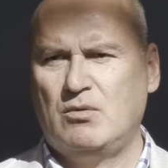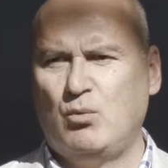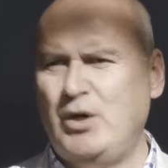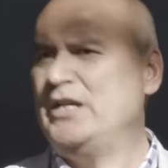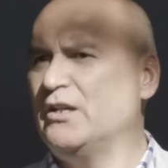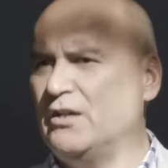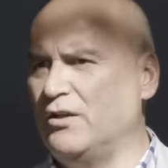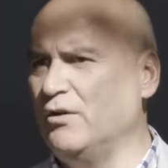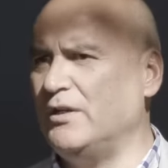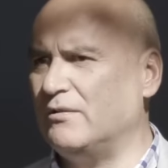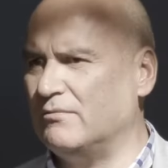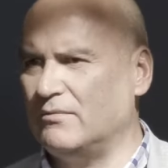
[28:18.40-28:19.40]
We didn't
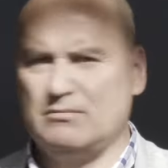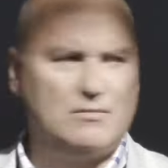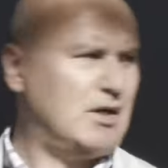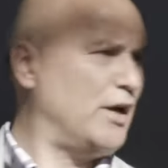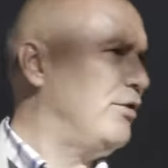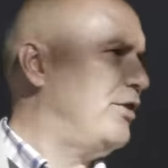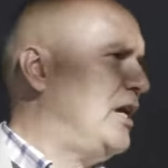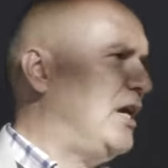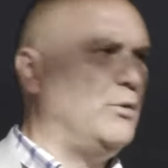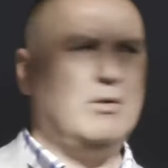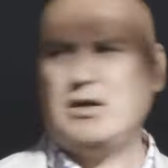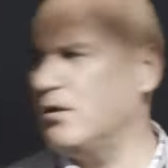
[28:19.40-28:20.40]
do it. I don't think
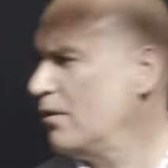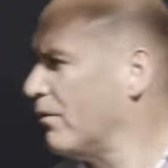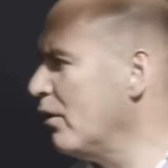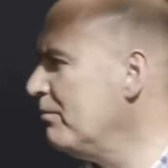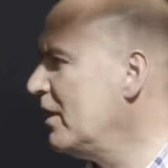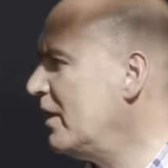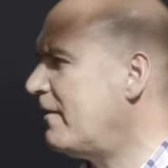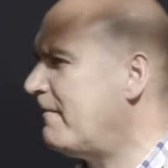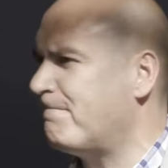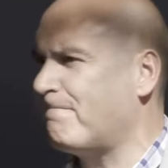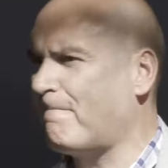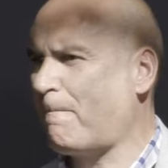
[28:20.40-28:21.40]
anyone in the room did it.
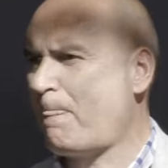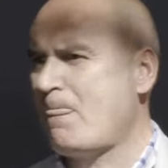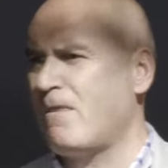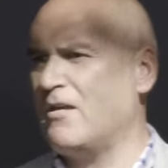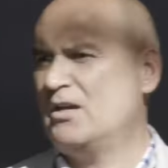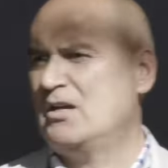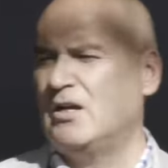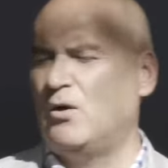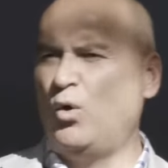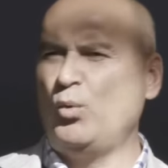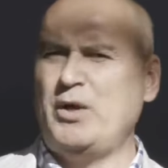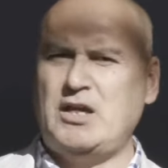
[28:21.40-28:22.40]

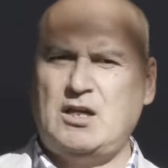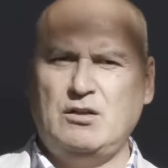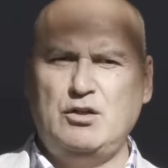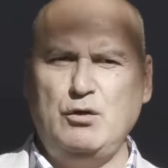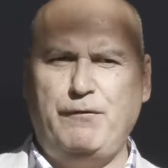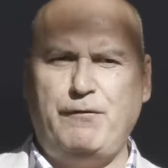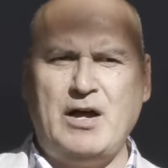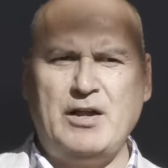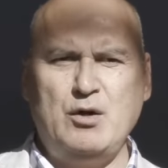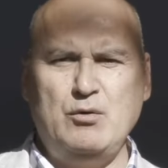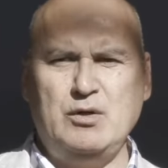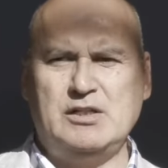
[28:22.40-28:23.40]
All we can do,
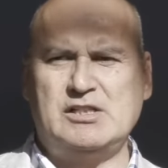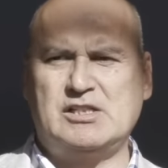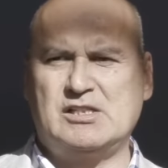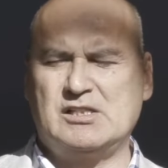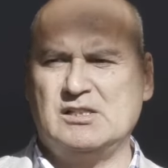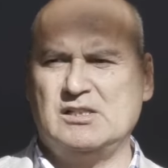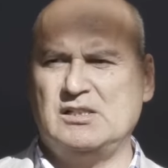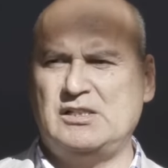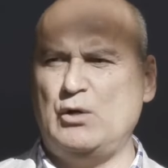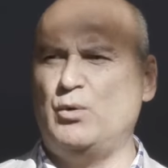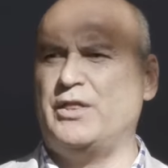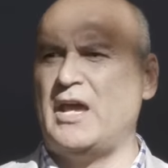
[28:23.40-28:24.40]
whānau, is
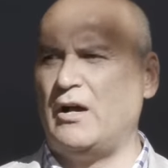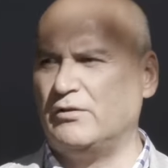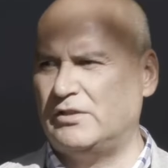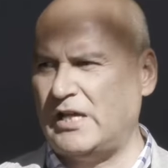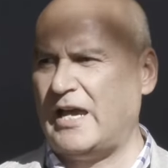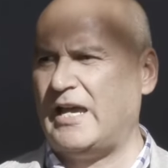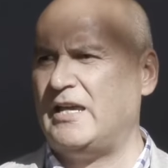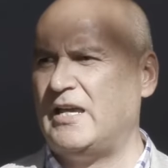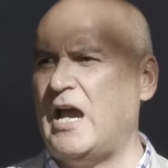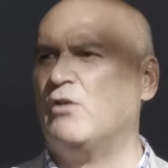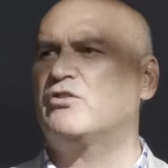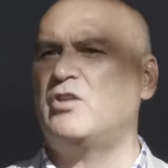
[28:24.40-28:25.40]
deal with our day,
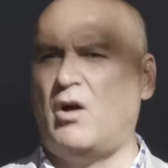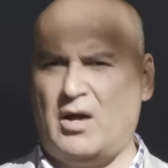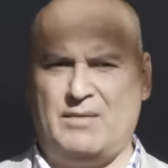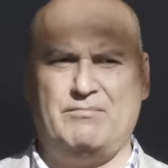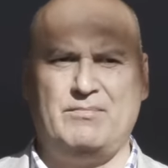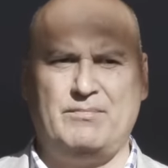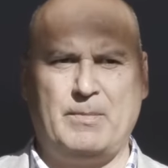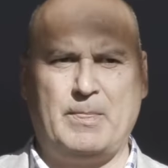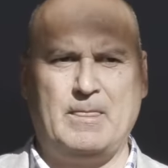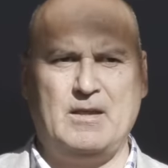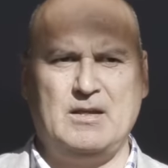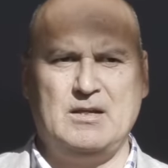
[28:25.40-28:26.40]
our time.
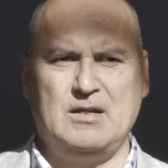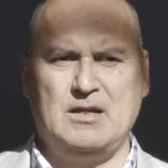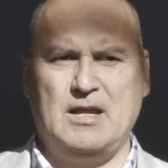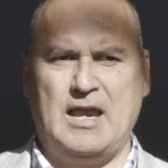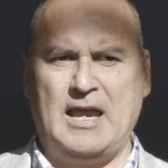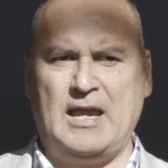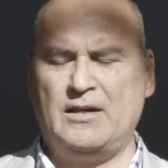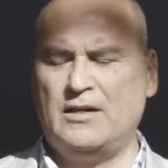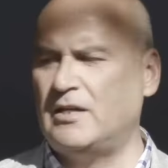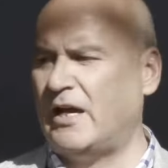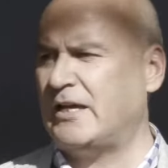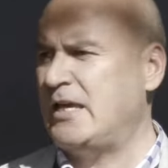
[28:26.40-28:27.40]

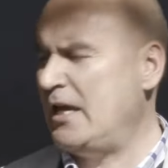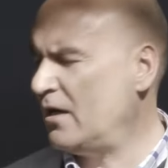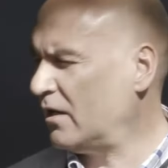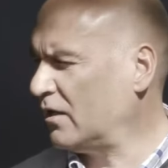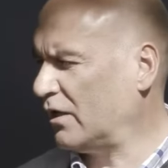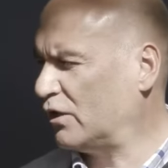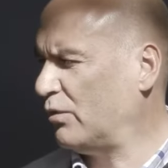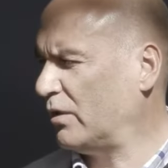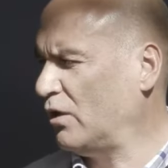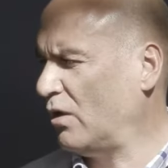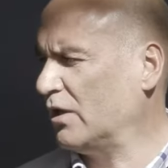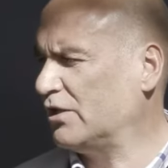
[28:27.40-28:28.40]
And again, I'd like to
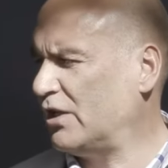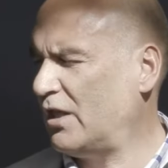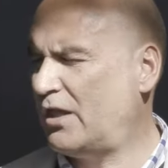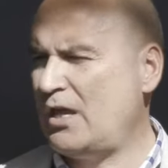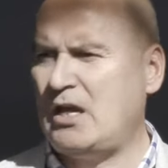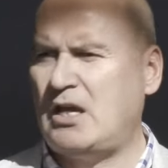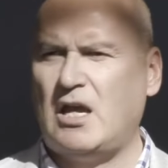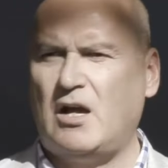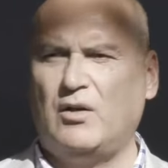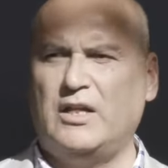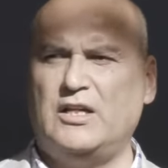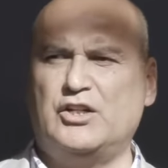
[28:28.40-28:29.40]
acknowledge and thank
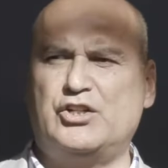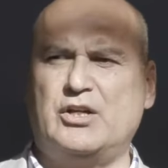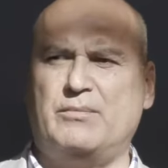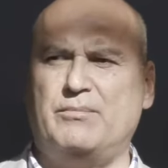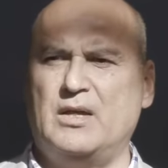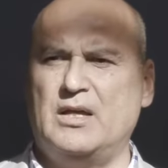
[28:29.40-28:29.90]
our leadership,